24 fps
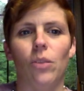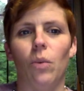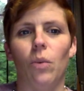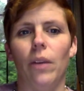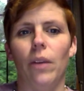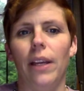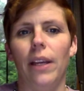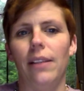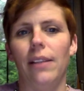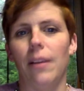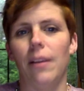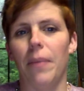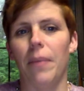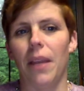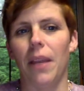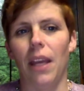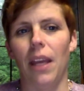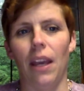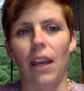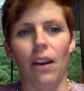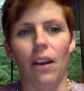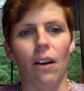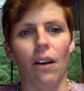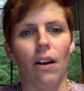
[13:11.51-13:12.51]
We'll eat something
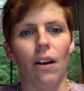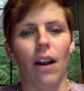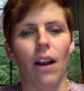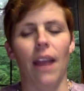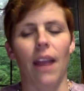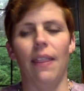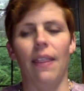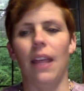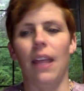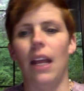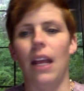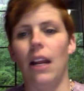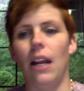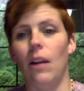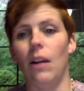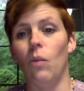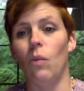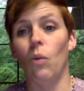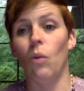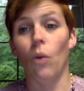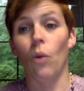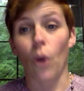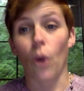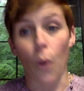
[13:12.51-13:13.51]
here, and then
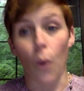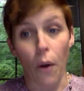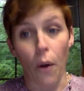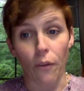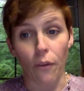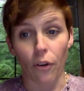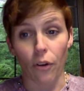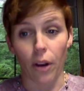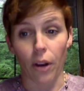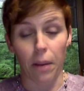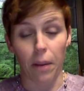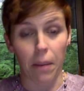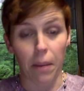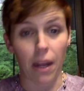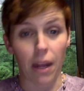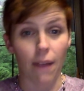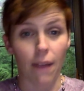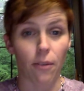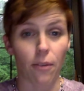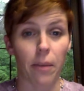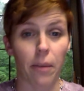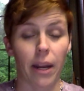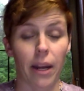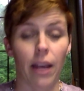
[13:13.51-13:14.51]
we'll go over and meet
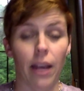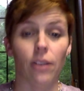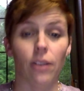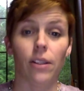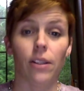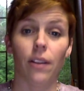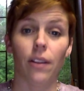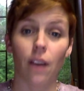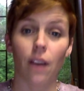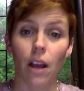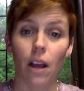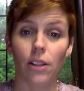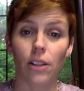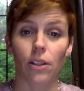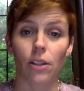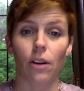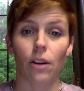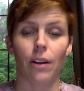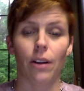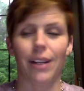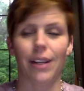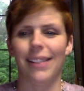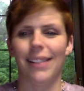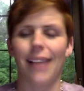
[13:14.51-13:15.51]
everybody else at the
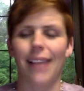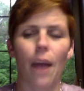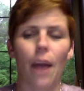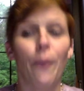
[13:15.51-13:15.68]
concert because